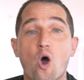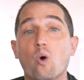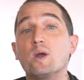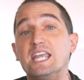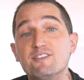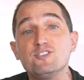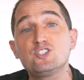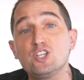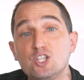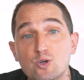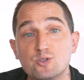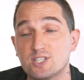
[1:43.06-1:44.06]
or even to
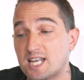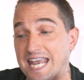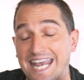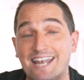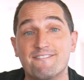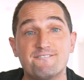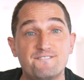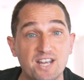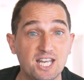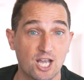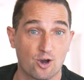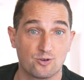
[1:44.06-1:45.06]
use it in
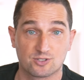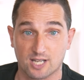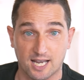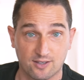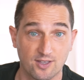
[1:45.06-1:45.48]
videos like